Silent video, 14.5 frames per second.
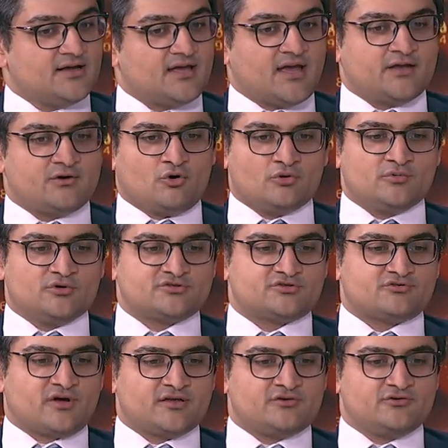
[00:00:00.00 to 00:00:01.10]
and almost
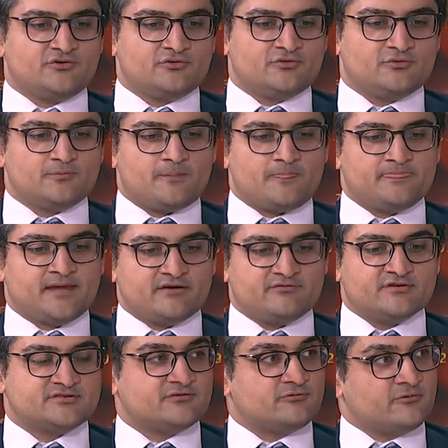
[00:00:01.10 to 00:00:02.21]
trying to
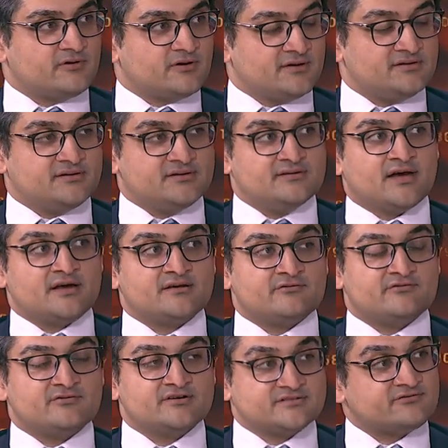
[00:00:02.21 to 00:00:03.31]

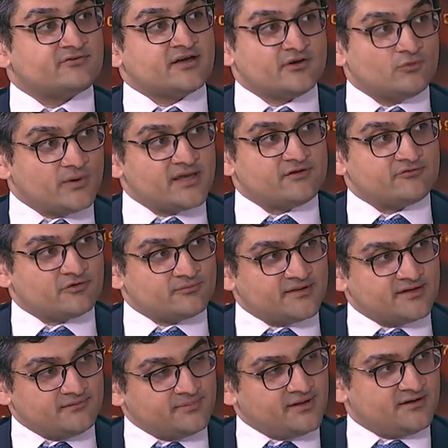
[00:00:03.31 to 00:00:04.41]
diversify away from their
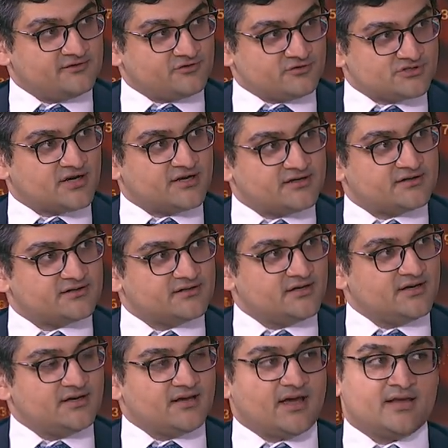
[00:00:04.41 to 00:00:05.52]
dependence on China.
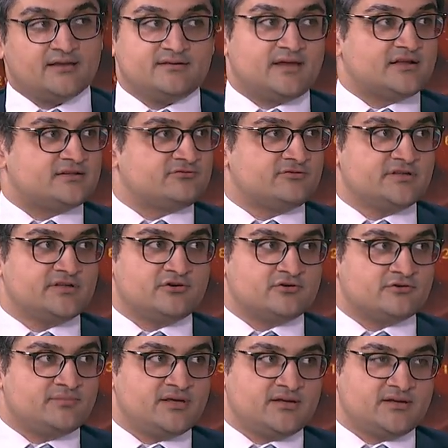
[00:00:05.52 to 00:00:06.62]
And that's really going to
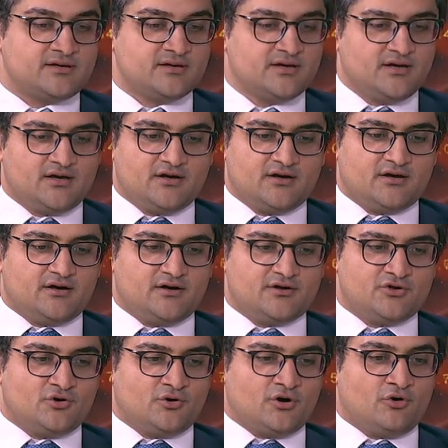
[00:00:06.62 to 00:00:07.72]
be,
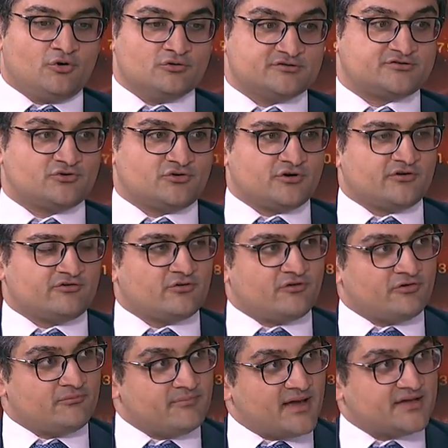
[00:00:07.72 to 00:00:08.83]
you know, a whole story of
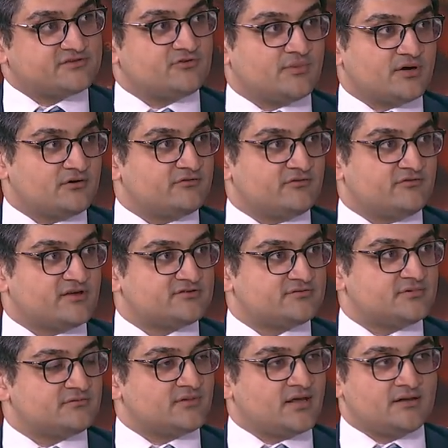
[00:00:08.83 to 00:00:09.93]
a massive amount of
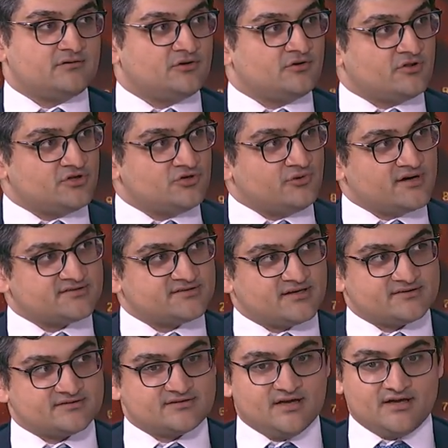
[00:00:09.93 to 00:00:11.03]
investment. And, you know, the US
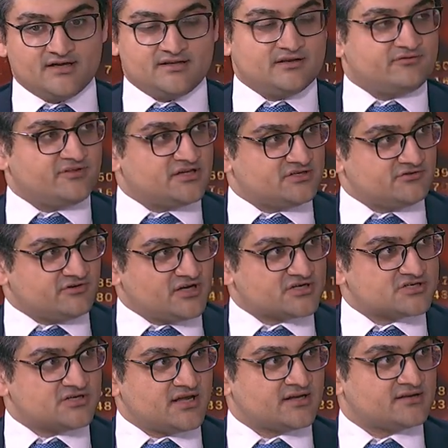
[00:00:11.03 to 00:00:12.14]
has the Inflation
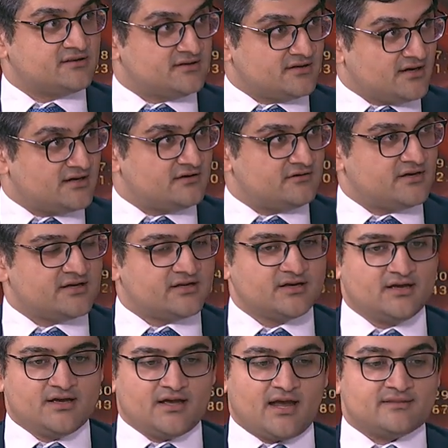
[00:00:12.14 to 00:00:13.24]
Reduction Act, the IRA,
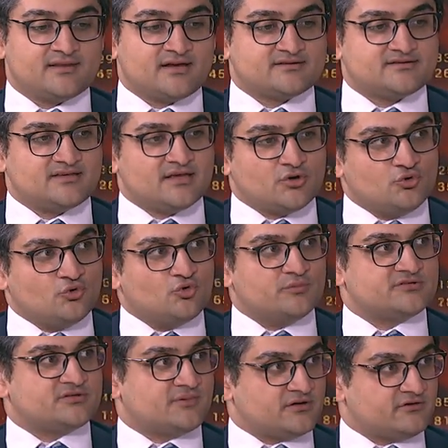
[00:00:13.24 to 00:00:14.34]
and that's seeing an
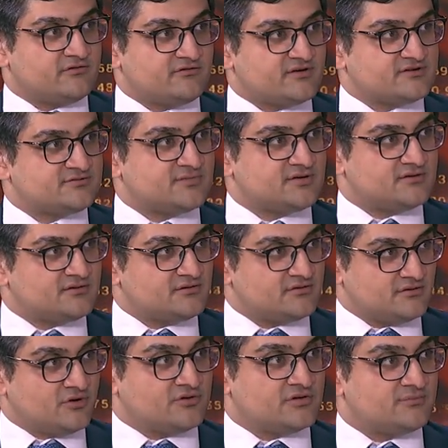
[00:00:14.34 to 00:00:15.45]
enormous amount of investment
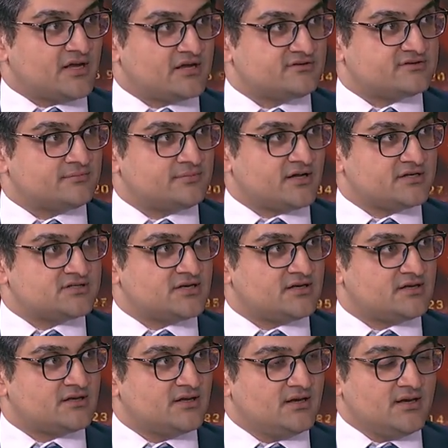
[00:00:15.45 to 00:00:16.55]
on the battery supply chain.
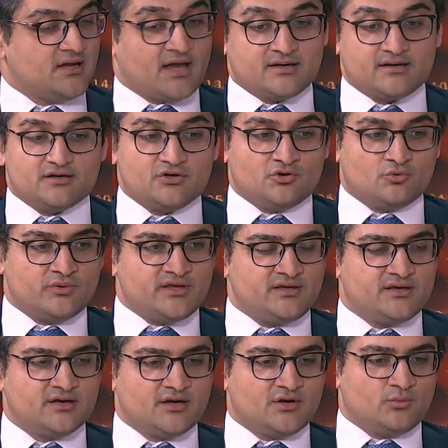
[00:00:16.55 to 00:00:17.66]
And, you know,
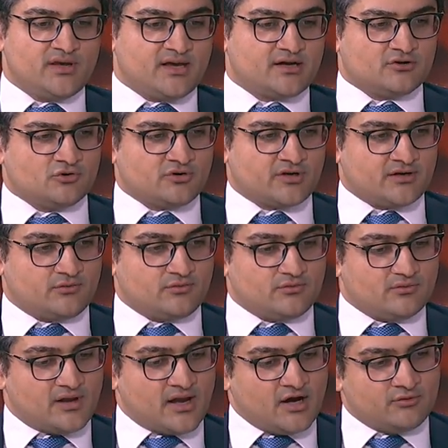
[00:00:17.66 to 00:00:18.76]
we had a look at
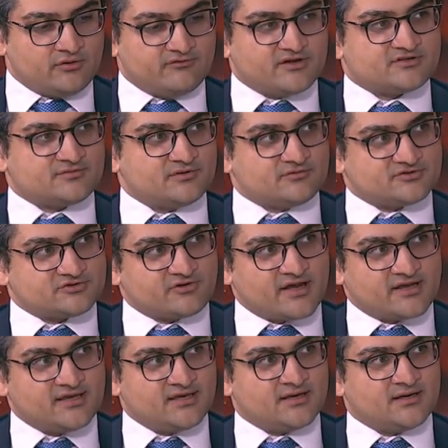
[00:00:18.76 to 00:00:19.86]
how investment was
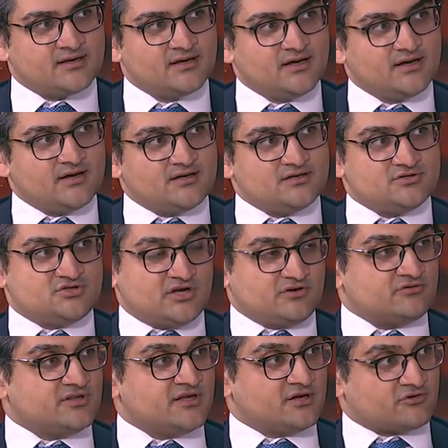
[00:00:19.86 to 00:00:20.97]
tracking
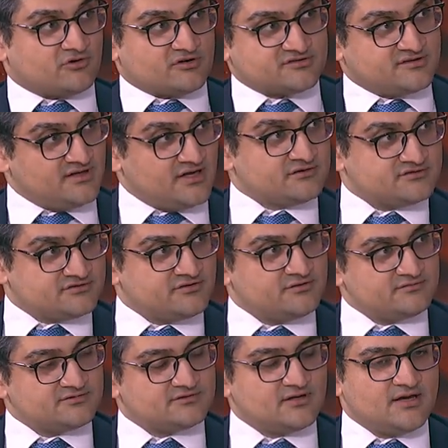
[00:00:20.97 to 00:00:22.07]
generally across the
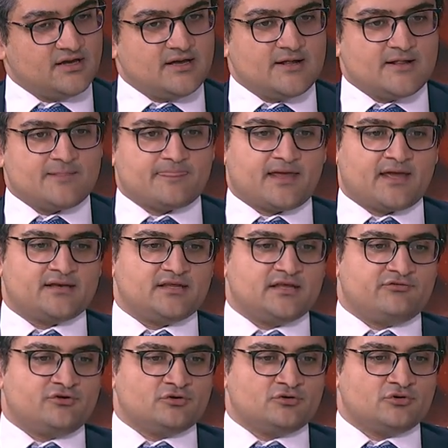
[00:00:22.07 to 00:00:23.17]
downstreams. And
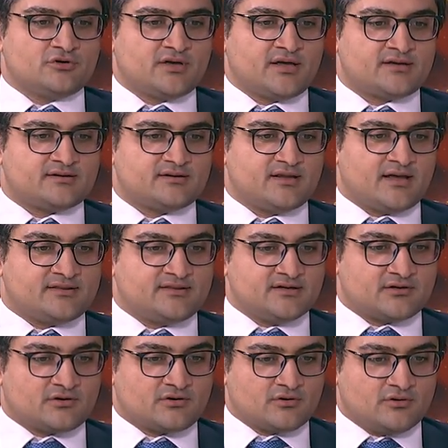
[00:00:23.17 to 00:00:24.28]
if you look at
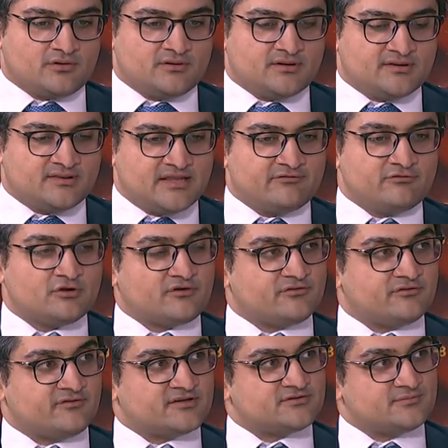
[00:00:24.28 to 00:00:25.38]
the level of
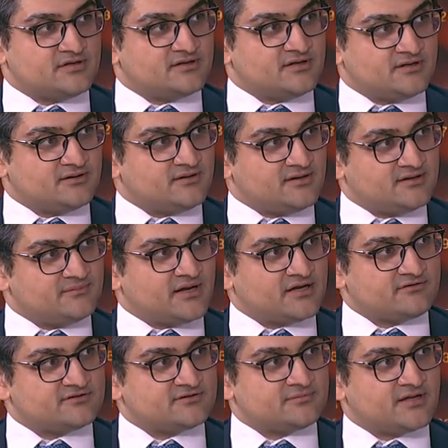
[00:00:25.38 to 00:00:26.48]
investment in the
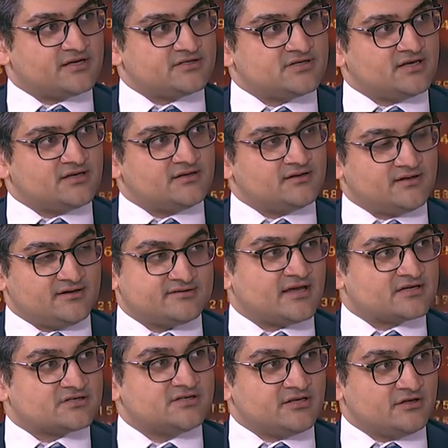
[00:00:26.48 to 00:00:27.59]
battery supply chain, it is
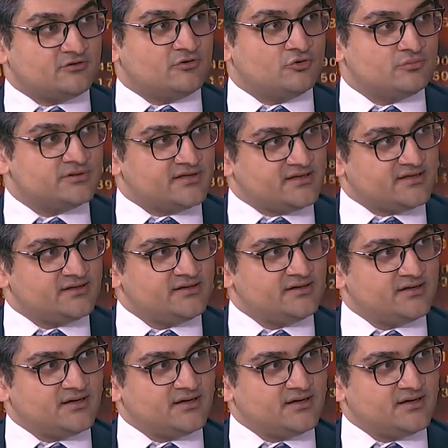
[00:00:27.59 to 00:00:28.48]
actually globally